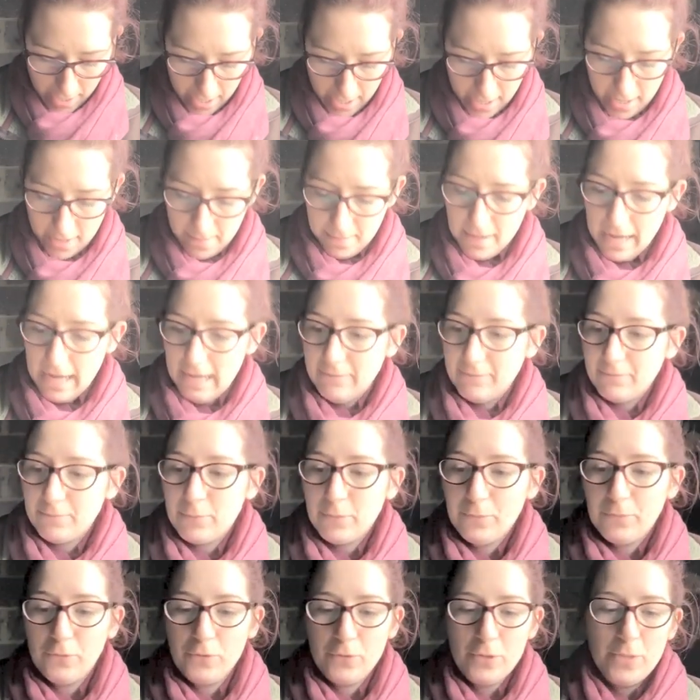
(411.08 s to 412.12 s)
and
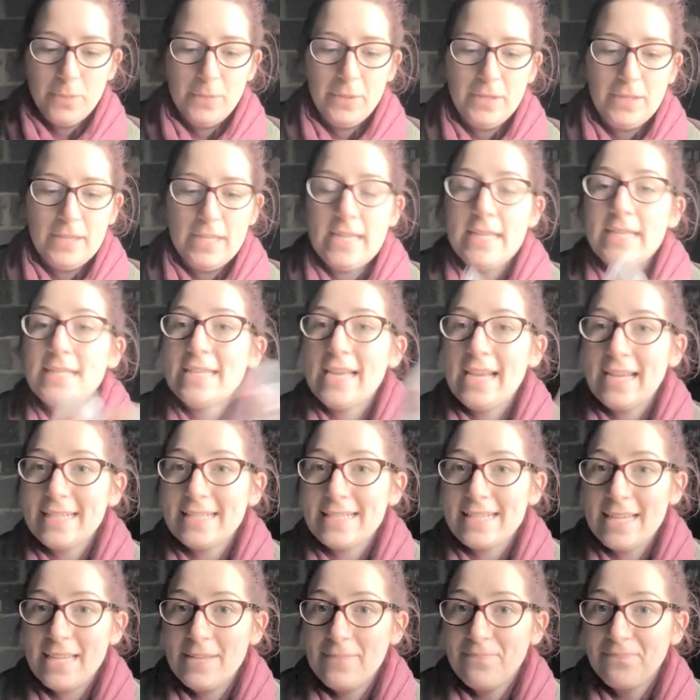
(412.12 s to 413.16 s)
before you put the ear
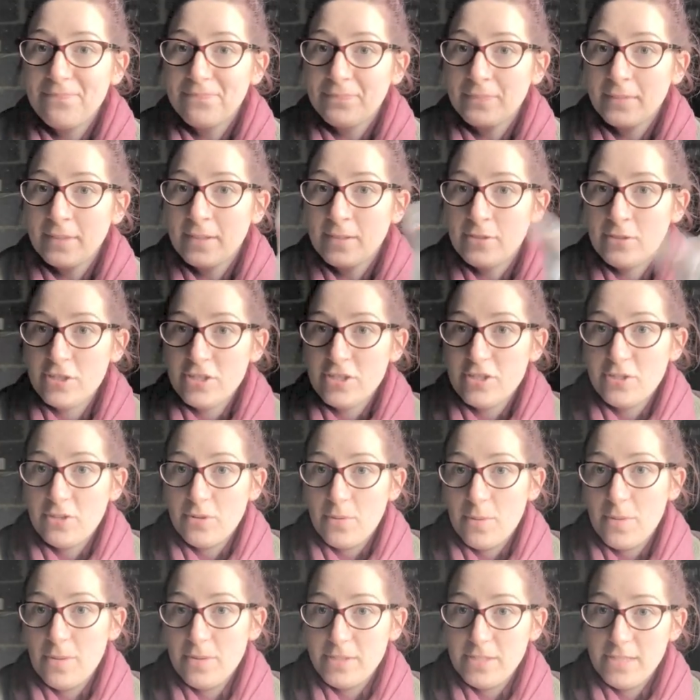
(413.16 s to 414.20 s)
tags in, just
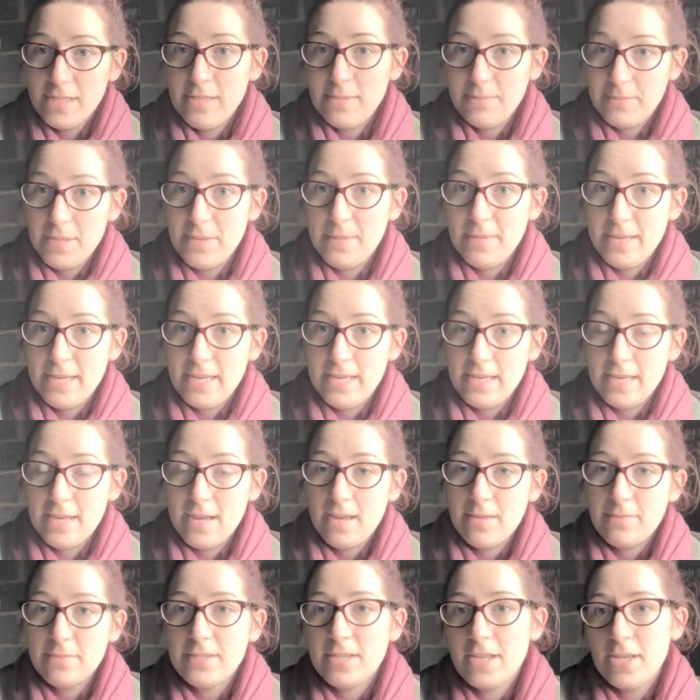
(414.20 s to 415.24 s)
dip them in
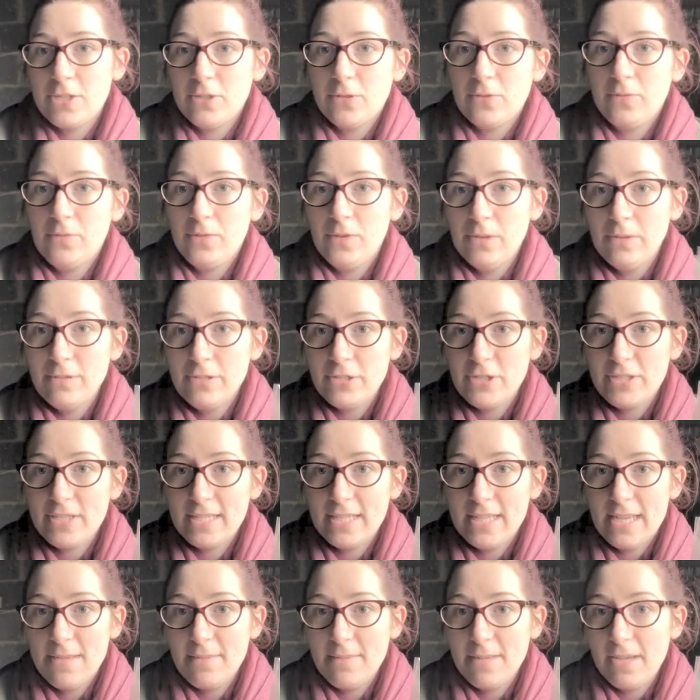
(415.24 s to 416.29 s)
surgical fluid just
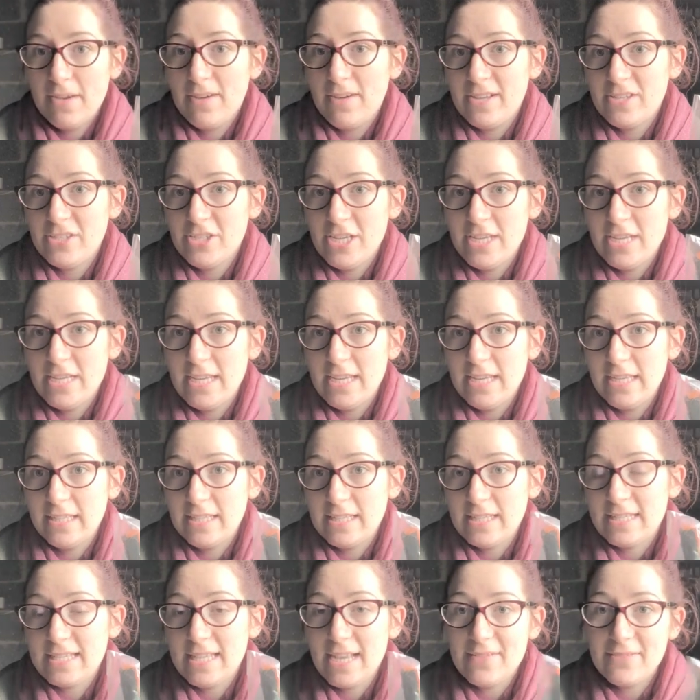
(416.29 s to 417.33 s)
to keep it hygienic
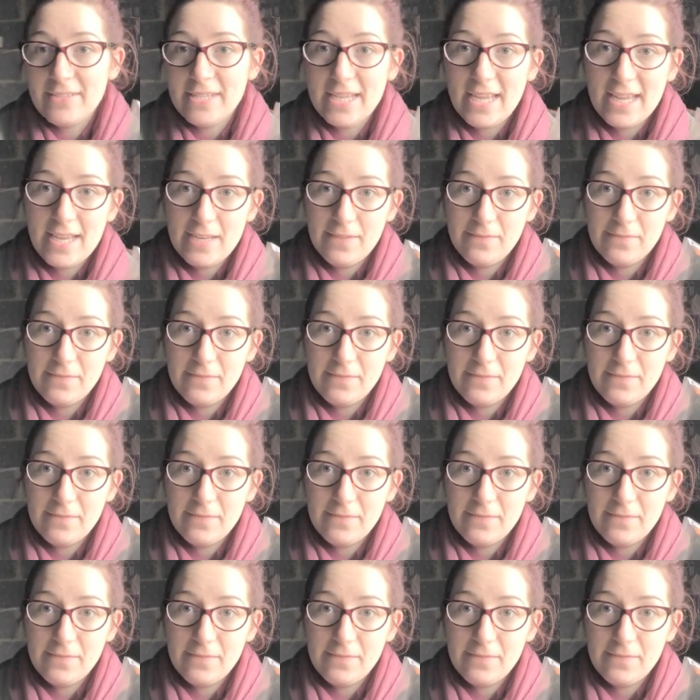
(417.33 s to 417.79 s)
and saves it getting